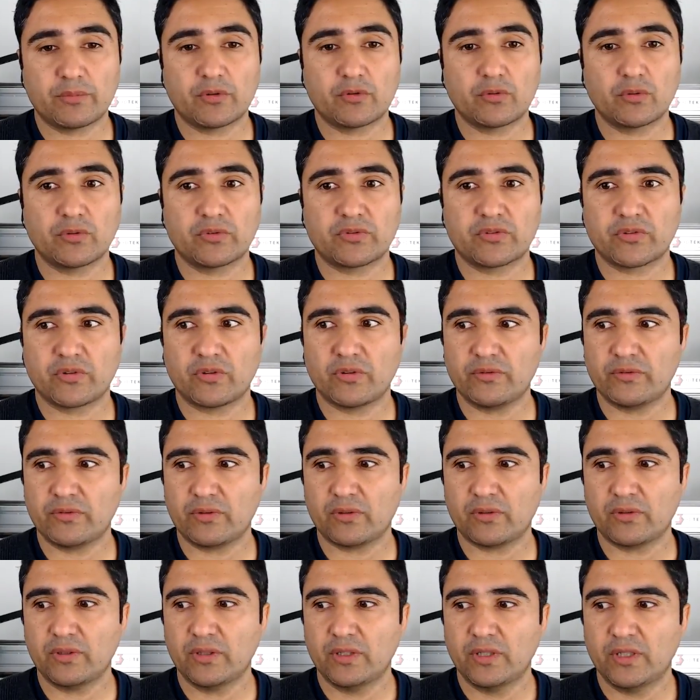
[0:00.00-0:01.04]
to a
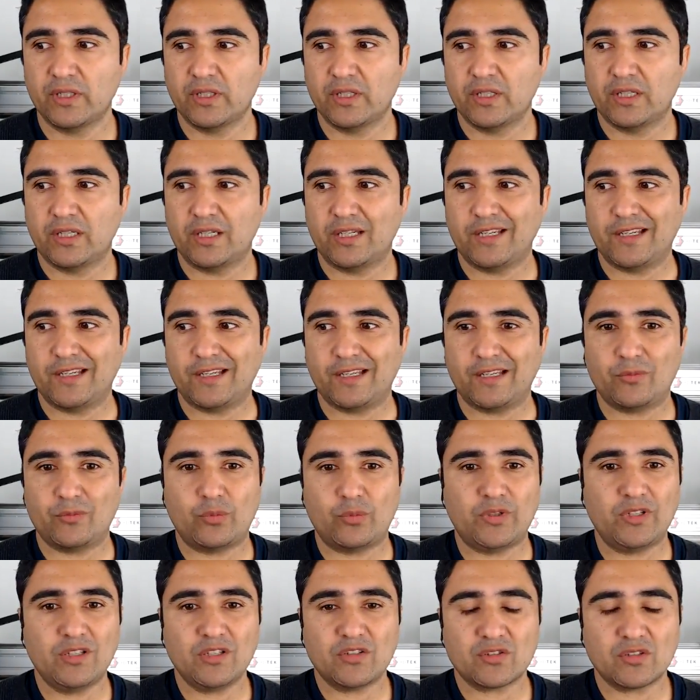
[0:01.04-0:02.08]
servo, and
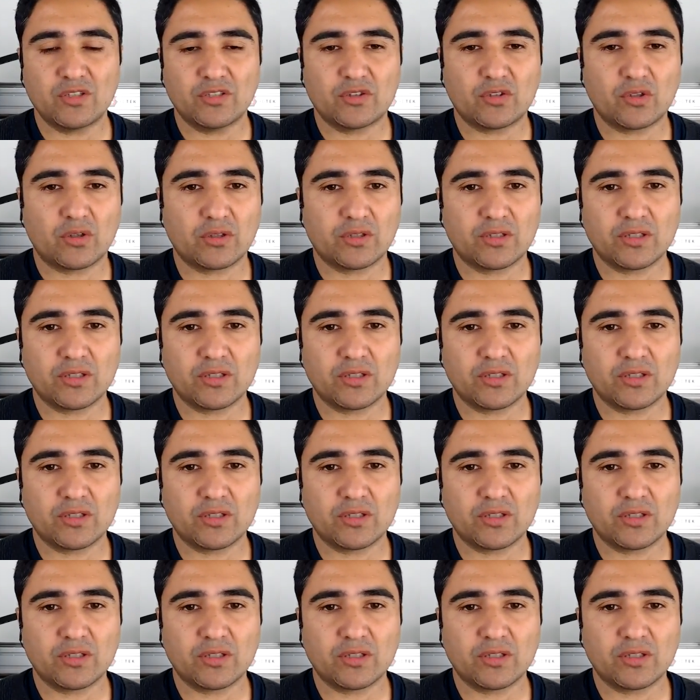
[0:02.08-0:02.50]
we initially thought